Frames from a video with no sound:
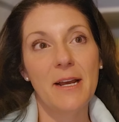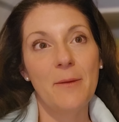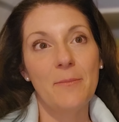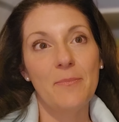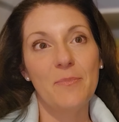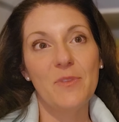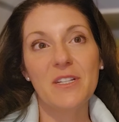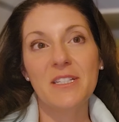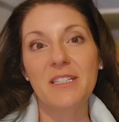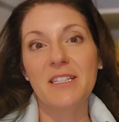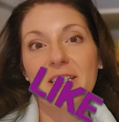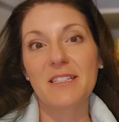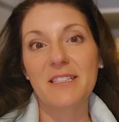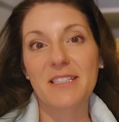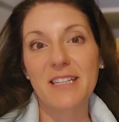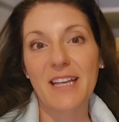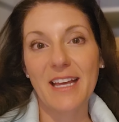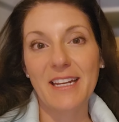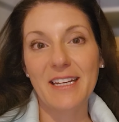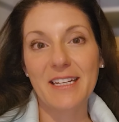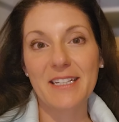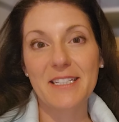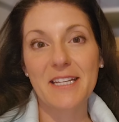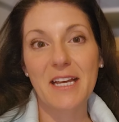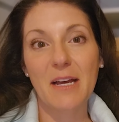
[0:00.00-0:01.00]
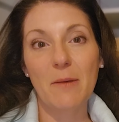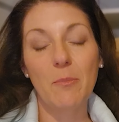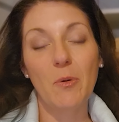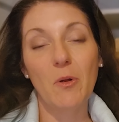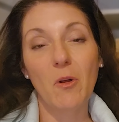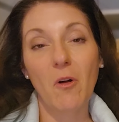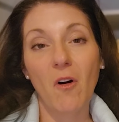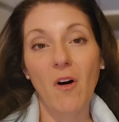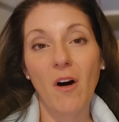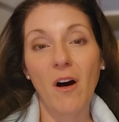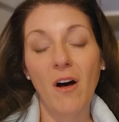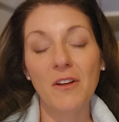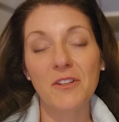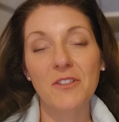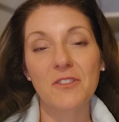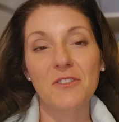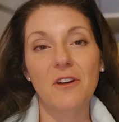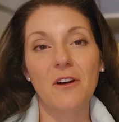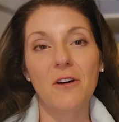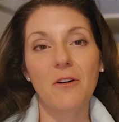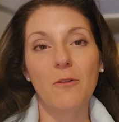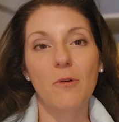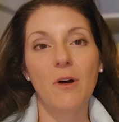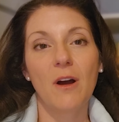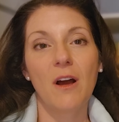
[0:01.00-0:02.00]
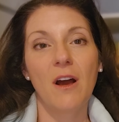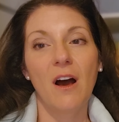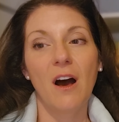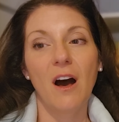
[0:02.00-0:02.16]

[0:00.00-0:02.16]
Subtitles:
this is an example also